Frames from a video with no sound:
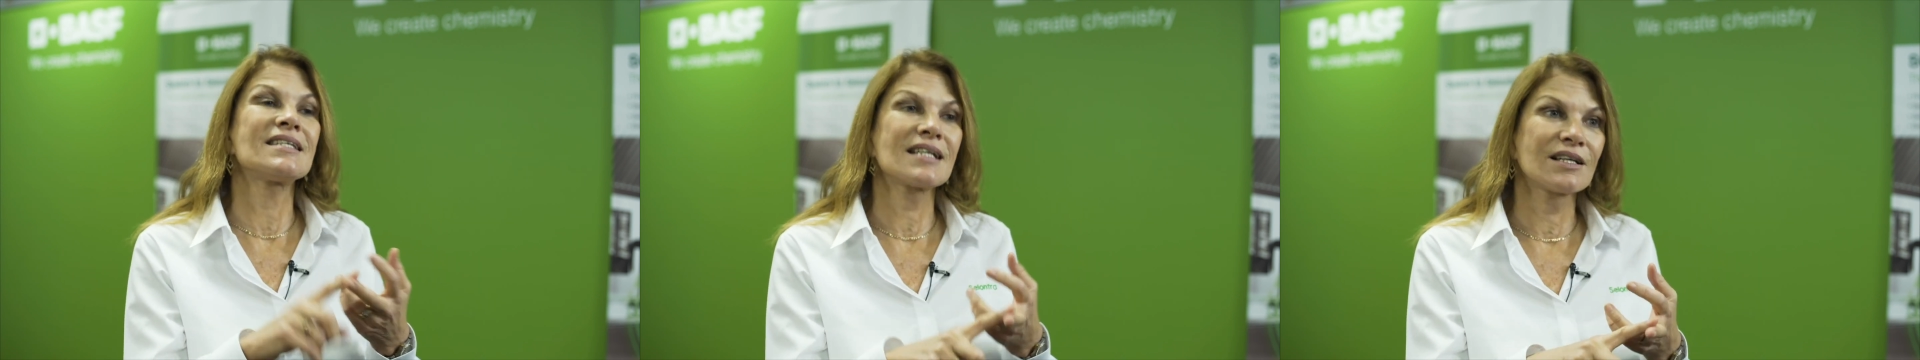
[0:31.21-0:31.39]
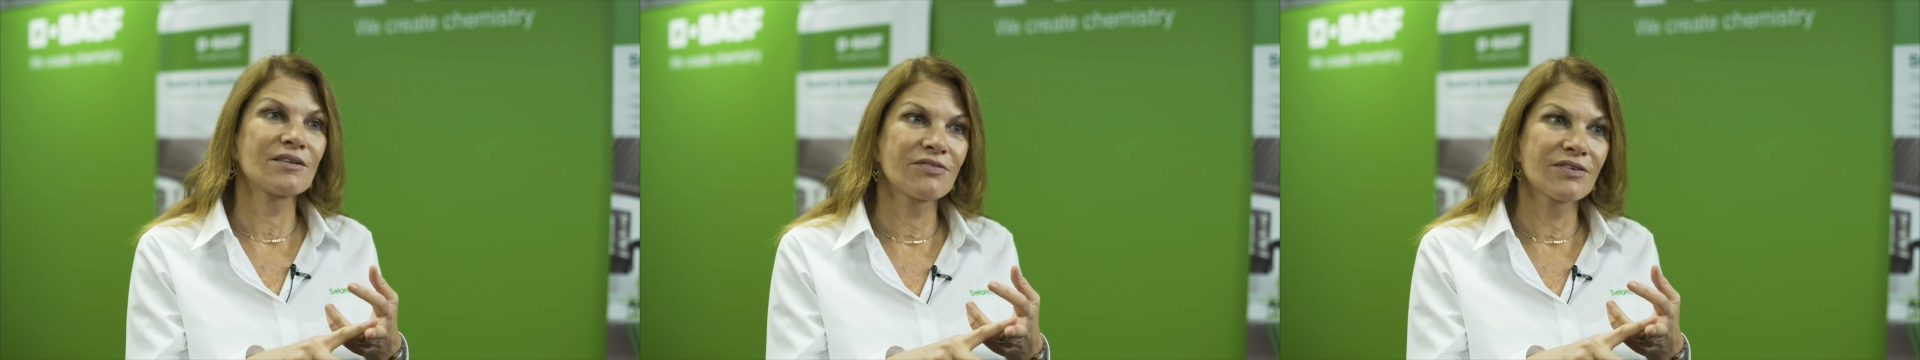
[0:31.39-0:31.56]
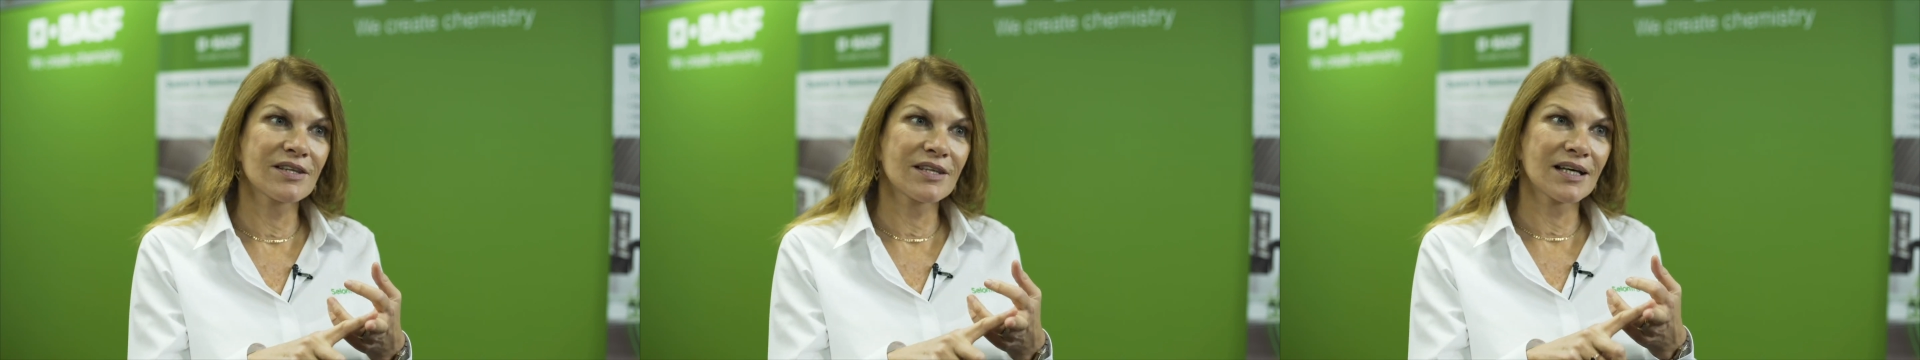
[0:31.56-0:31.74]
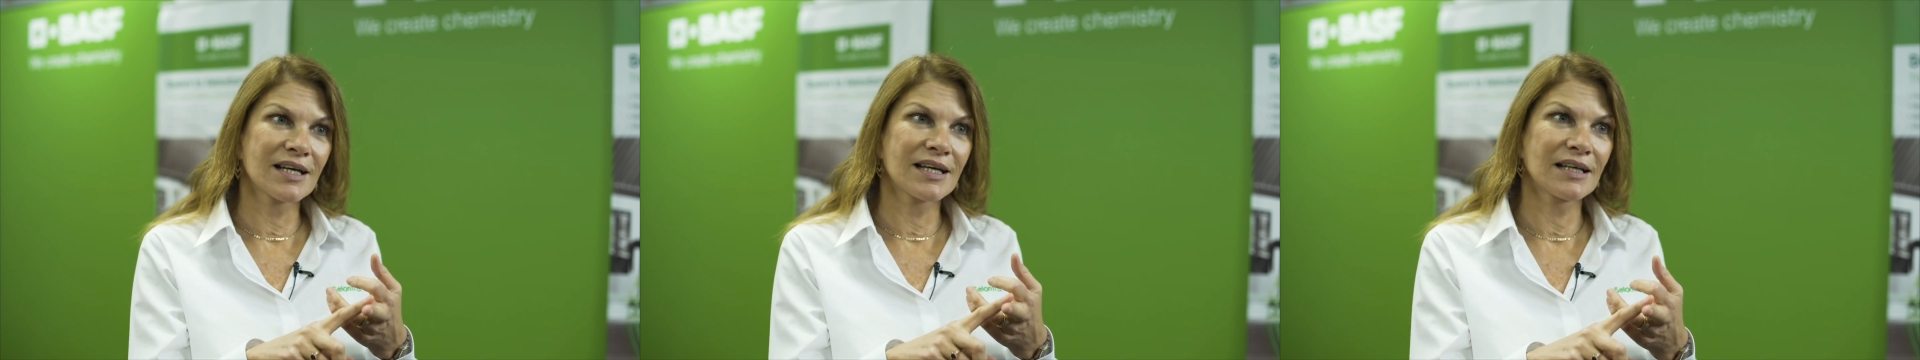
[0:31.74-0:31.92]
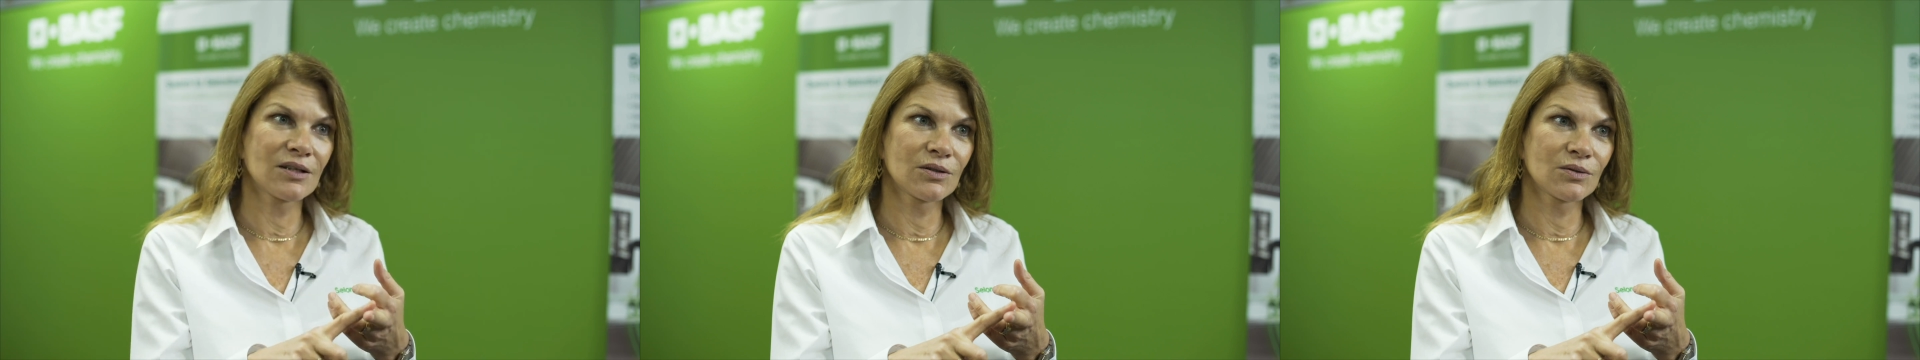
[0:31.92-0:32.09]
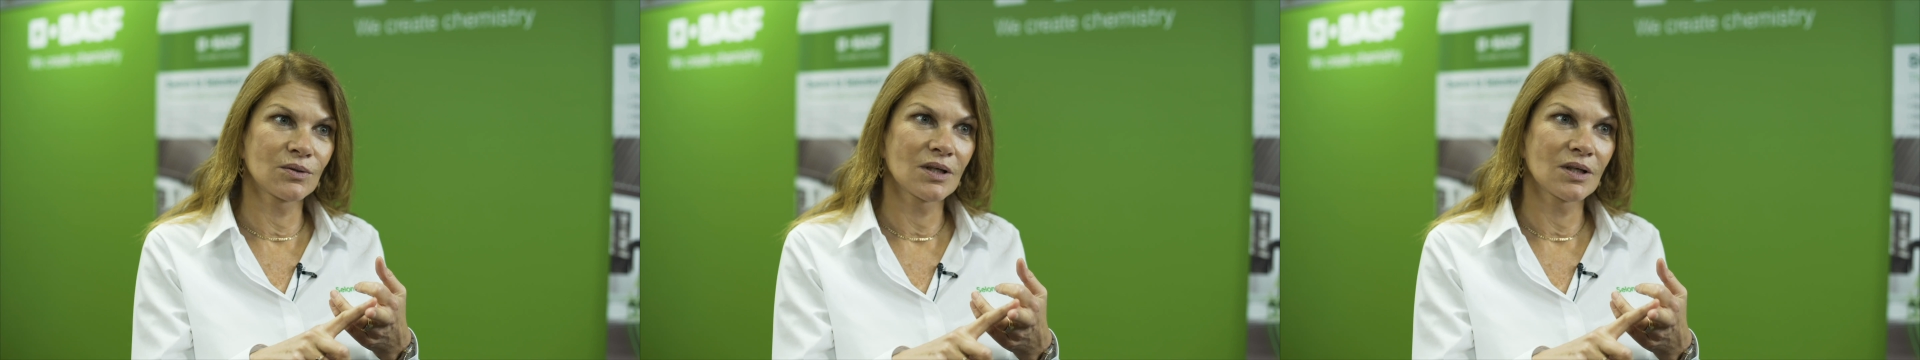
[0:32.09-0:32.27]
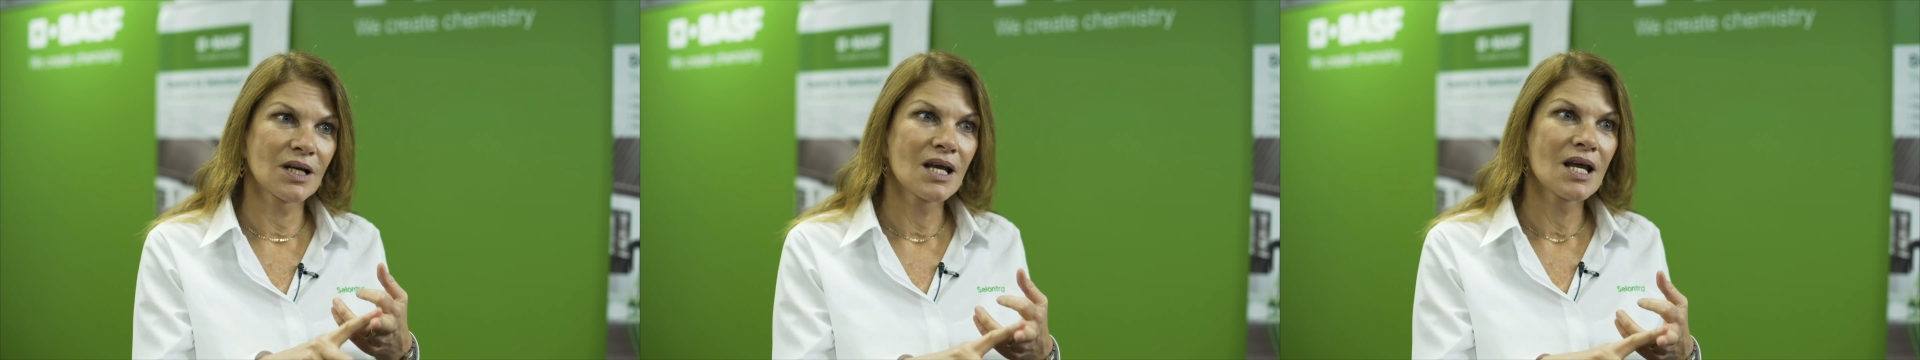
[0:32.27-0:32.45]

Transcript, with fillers: difethialone.